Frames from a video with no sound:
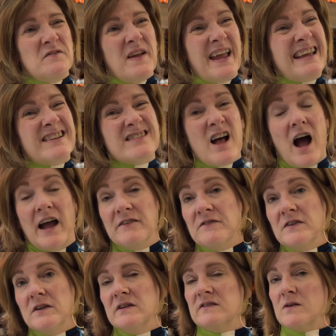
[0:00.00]
Vegas, I
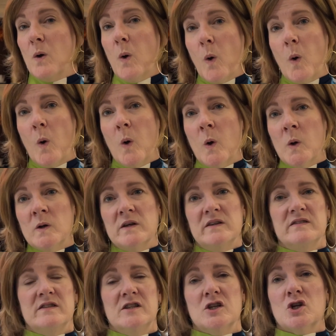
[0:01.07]
feel as a whole,
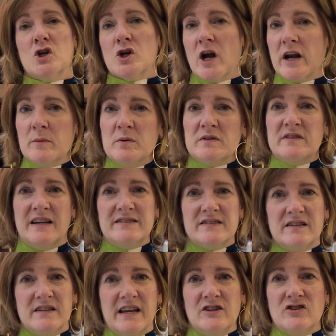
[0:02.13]
is an incredible
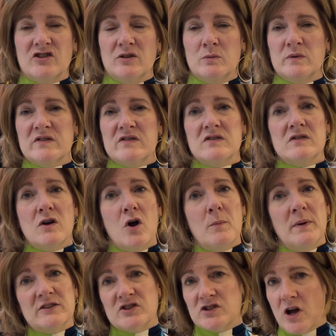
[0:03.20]
destination with so
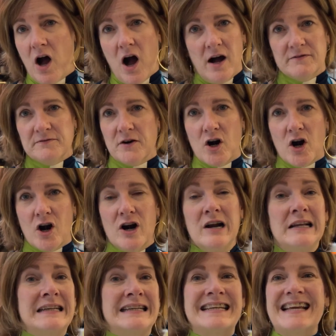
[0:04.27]
much to offer.
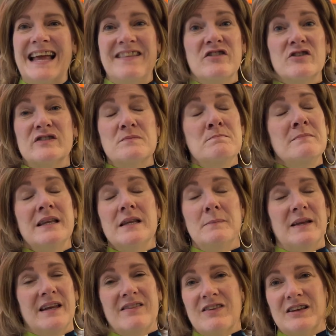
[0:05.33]
And there's many,
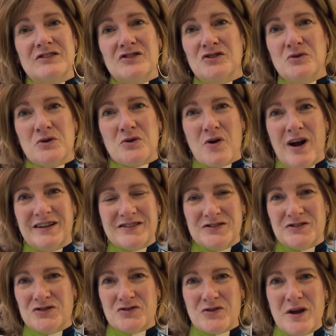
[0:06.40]
many things to do across the
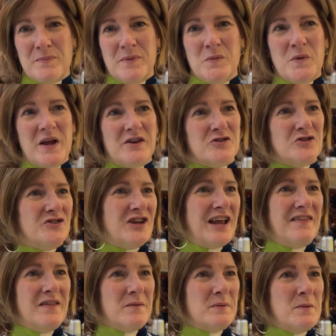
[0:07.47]
Strip, and we
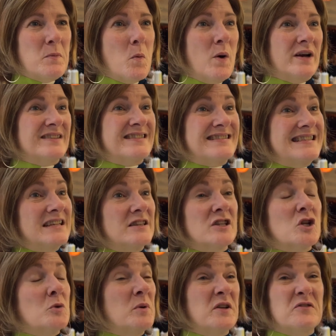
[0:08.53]
understand that people want to see a
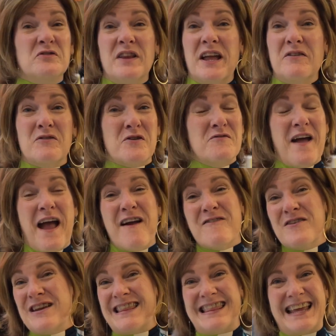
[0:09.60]
little bit of flavor of
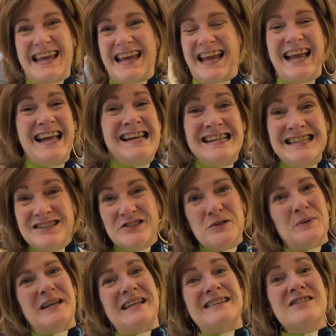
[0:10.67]
everything.
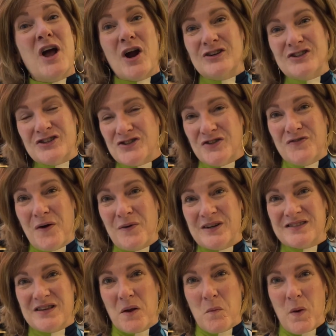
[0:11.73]
So it is hard just to
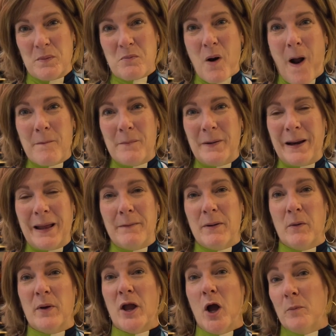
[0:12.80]
focus on one property,
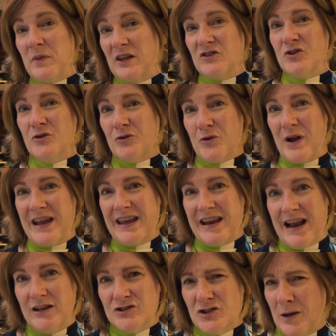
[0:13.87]
but we hope they choose Grand
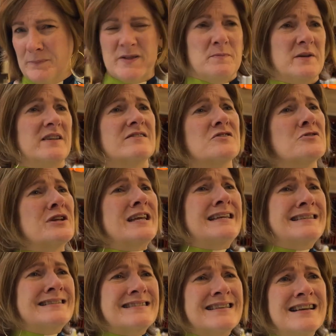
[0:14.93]
Canal Shops because there
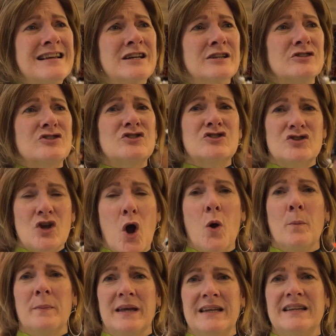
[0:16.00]
is so
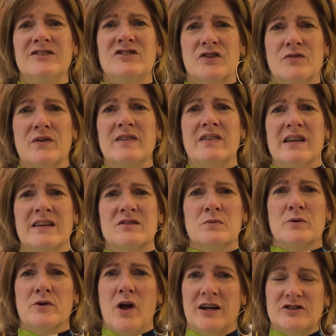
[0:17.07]
many different things.
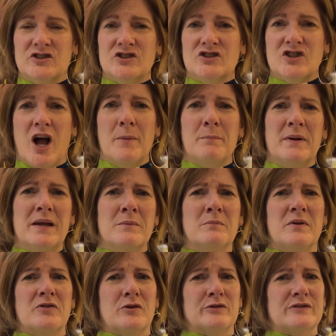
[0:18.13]
We're not just shopping,
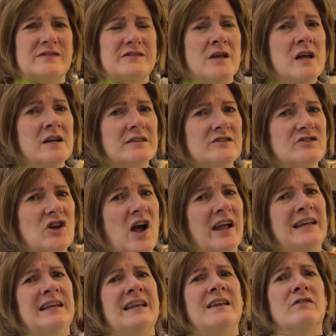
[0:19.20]
but there's
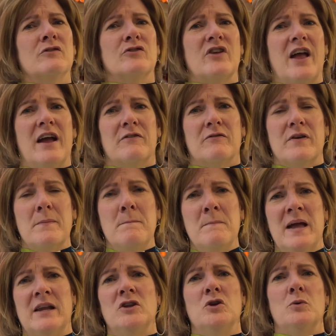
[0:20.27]
dining, there's every
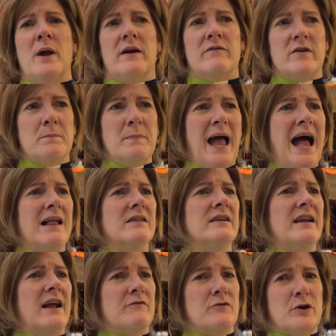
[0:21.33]
menu, every palette,
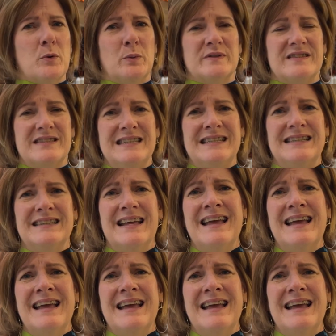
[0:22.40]
every cuisine,